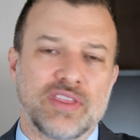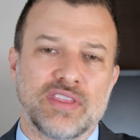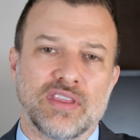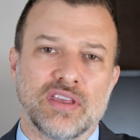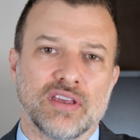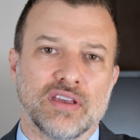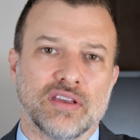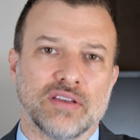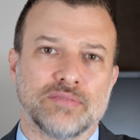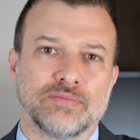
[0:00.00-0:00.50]

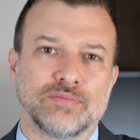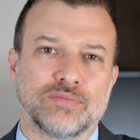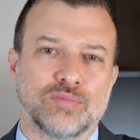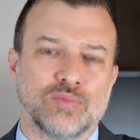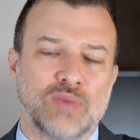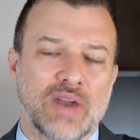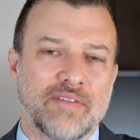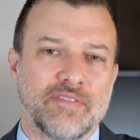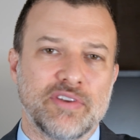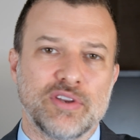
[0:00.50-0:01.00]
the
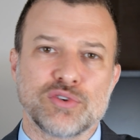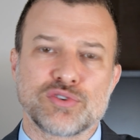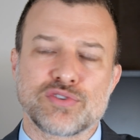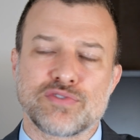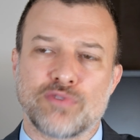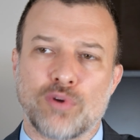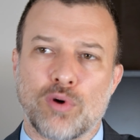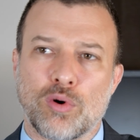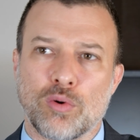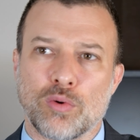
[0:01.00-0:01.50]
revenues
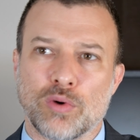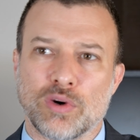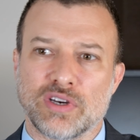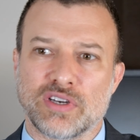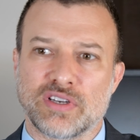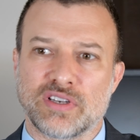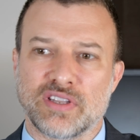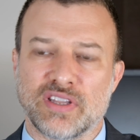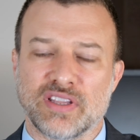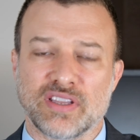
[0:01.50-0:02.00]

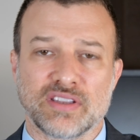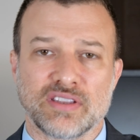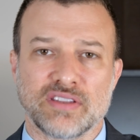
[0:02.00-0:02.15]
forward and